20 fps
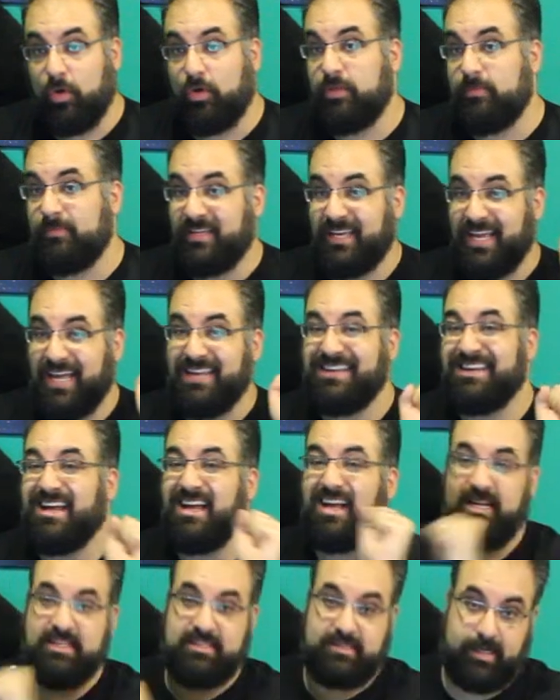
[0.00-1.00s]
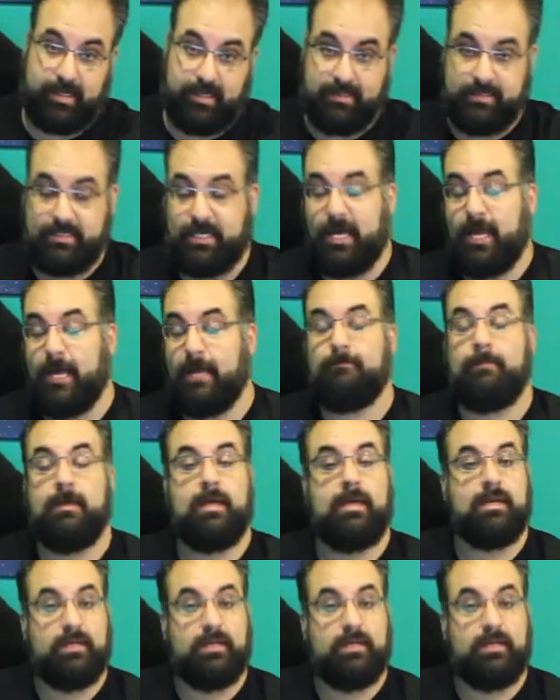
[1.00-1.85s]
them again a second time,